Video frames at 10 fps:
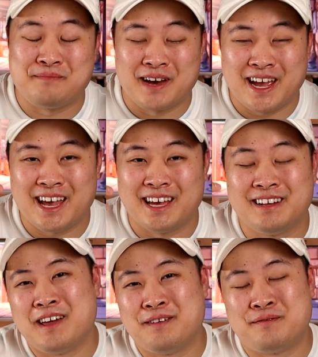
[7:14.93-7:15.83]
in my
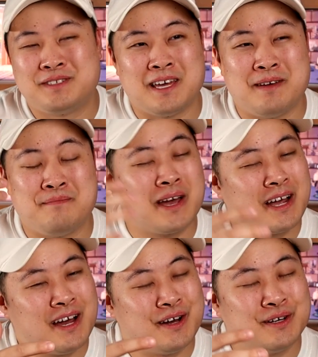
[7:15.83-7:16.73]
head if, say,
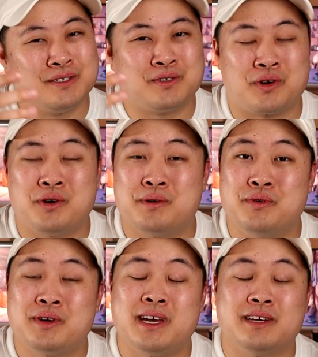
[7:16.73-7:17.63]
Mega House or
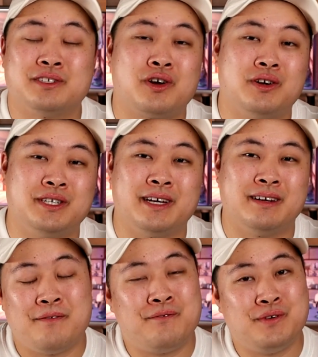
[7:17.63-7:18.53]
Kotobukiya is charging
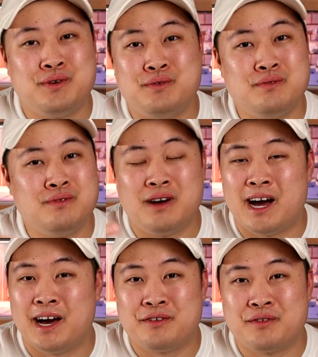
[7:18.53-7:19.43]
a few
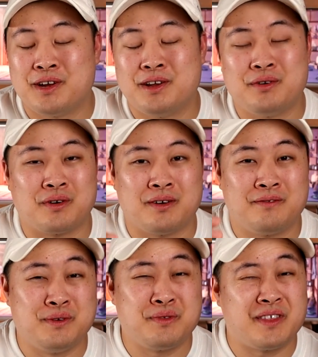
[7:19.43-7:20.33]
hundred or a
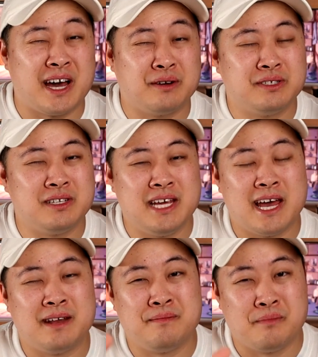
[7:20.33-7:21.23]
few thousand
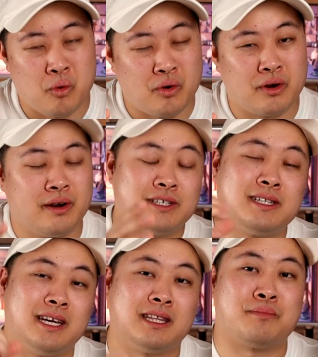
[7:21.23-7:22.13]
yen more
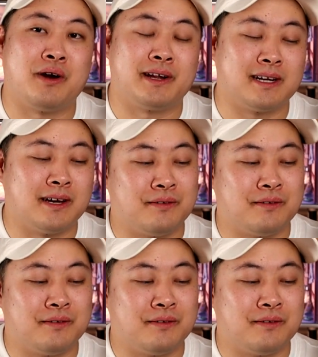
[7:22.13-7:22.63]
just to get the product